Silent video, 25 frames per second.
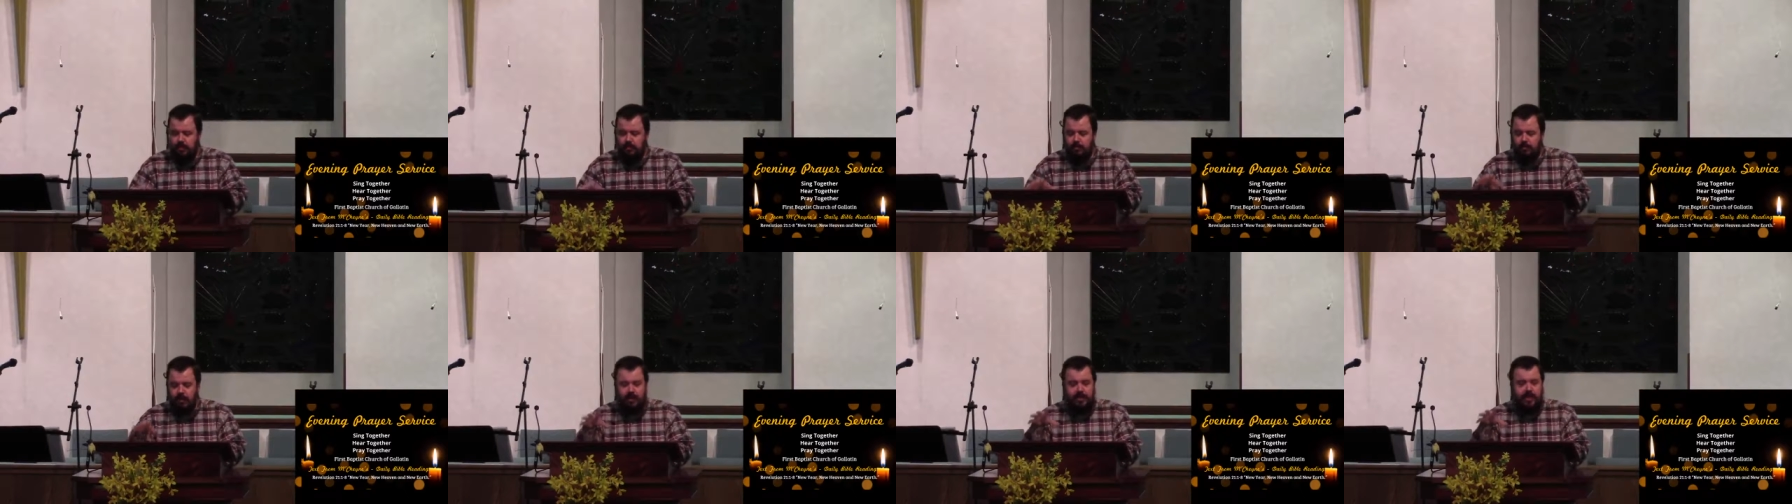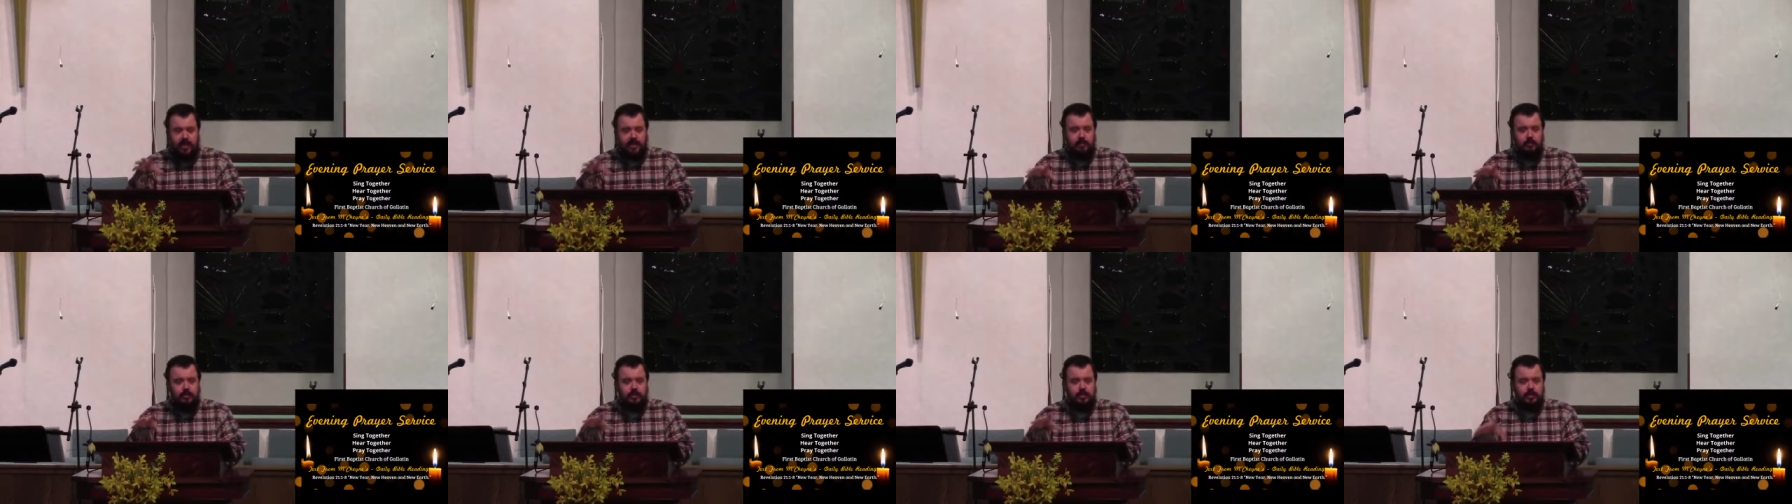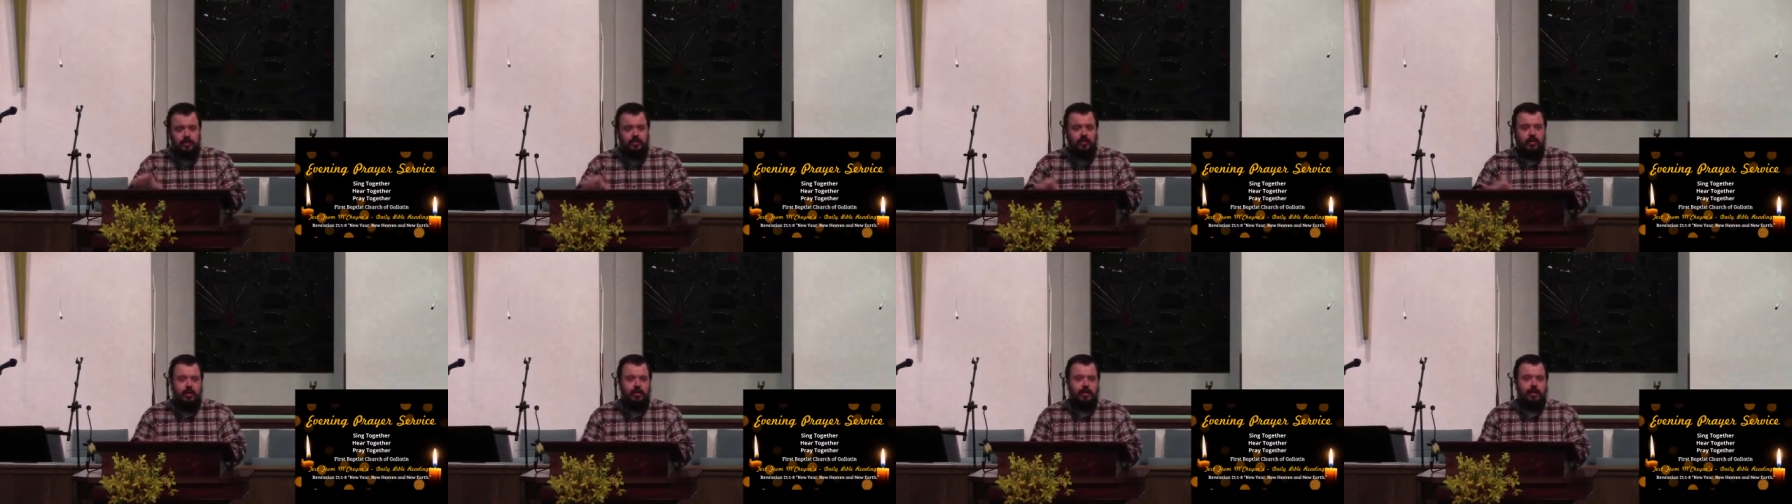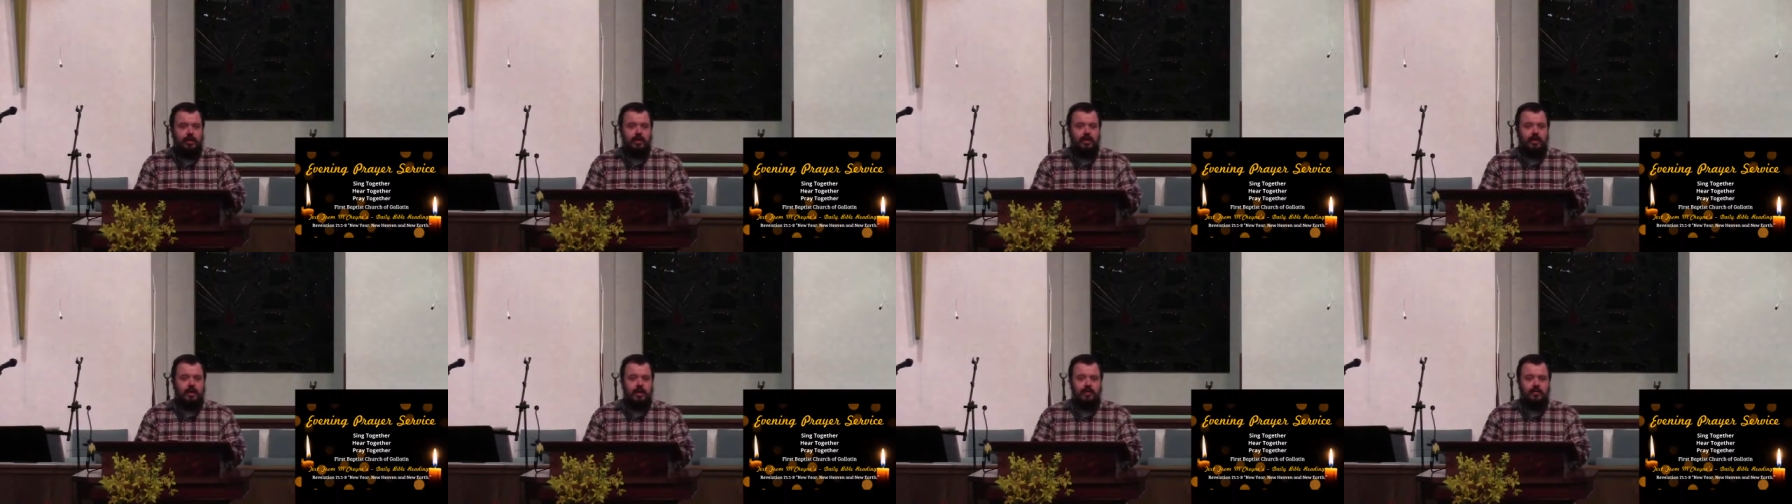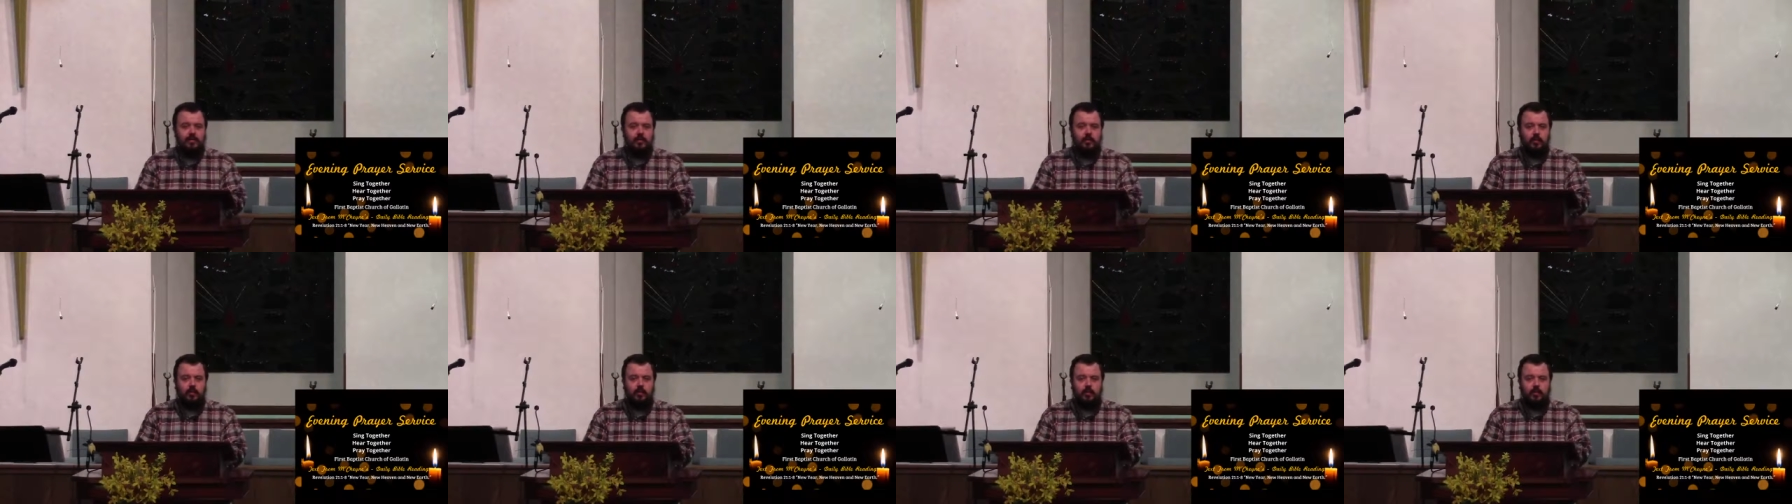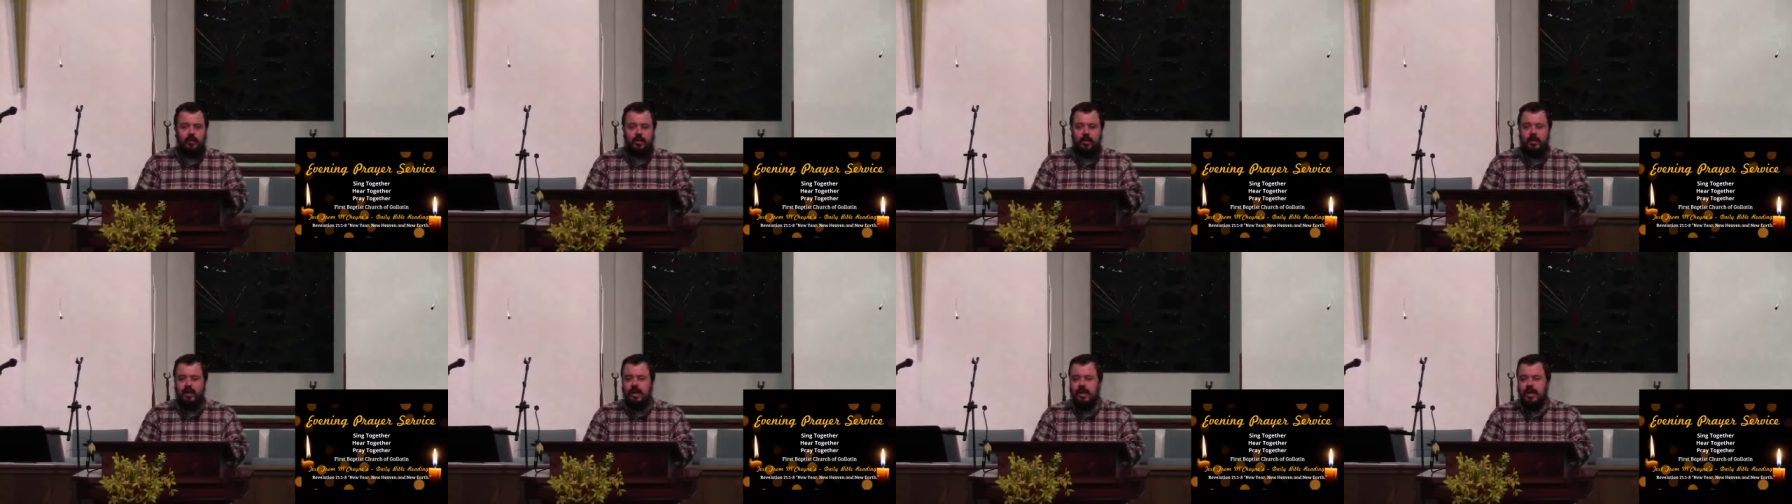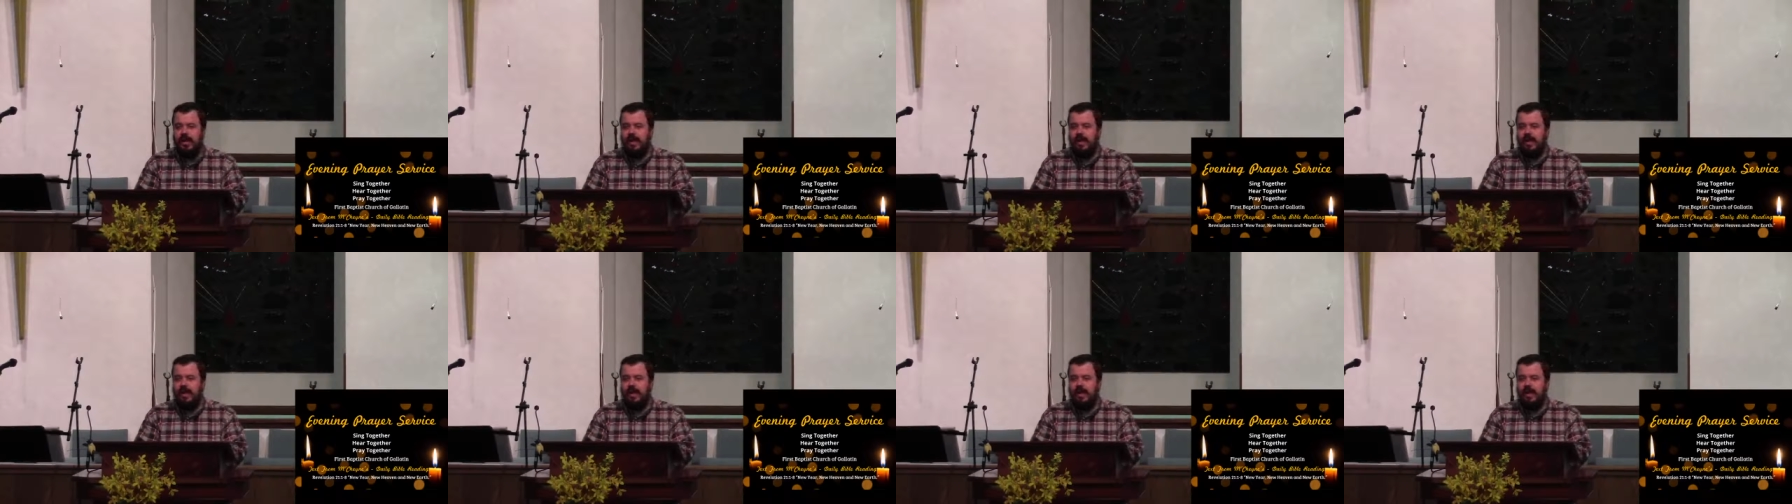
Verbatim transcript: But that's what's great about God's word